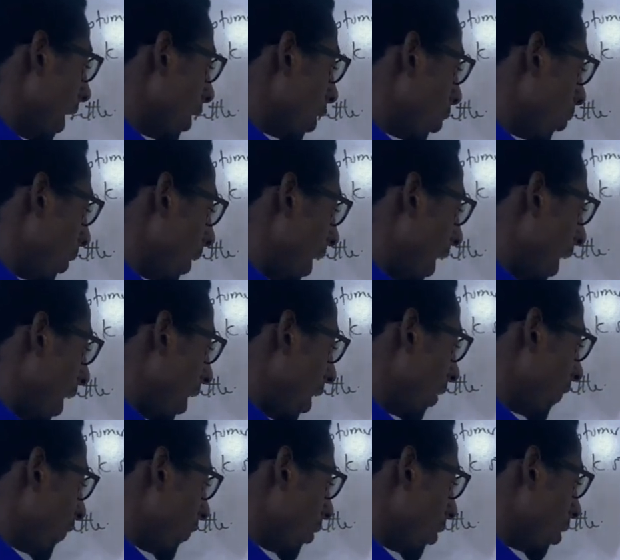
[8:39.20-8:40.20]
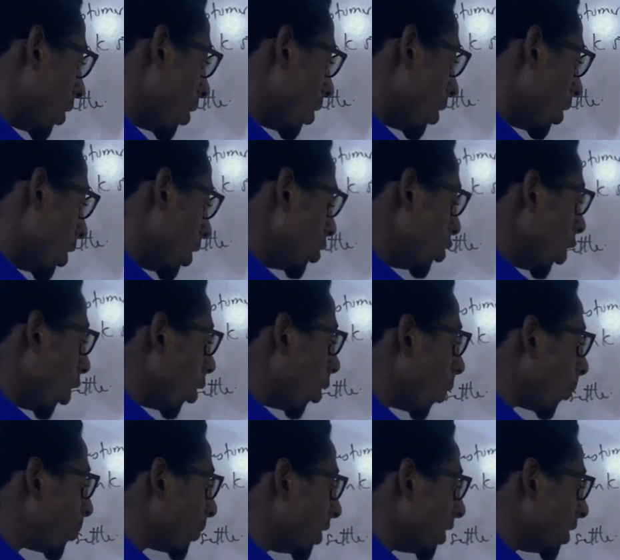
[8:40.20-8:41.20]
you will have your
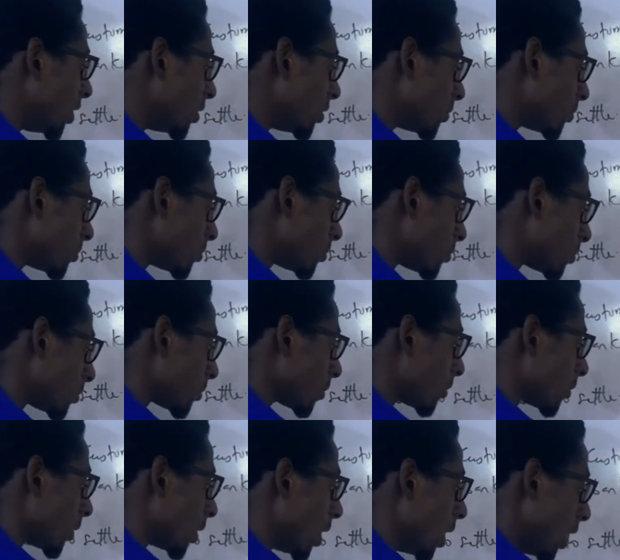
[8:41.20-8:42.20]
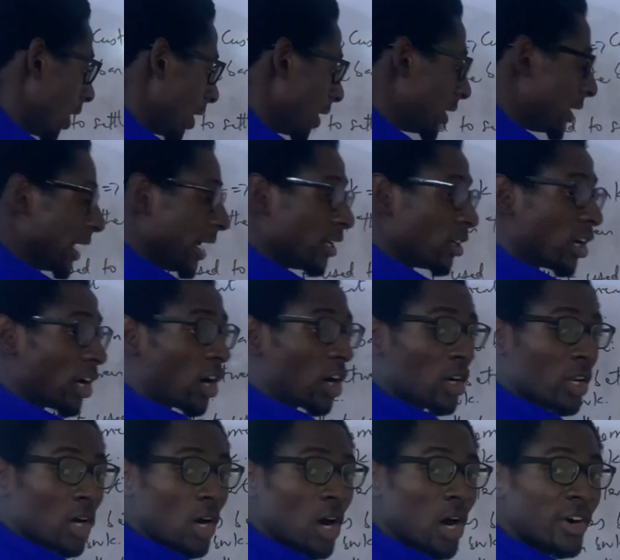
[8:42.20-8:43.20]
opening. Then
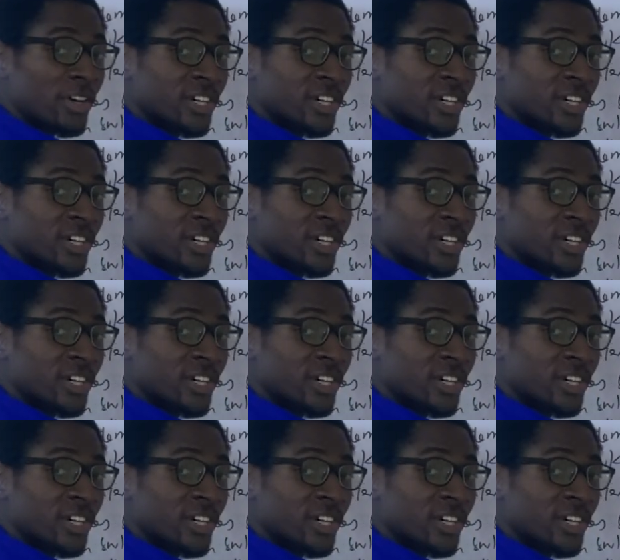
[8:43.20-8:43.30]
all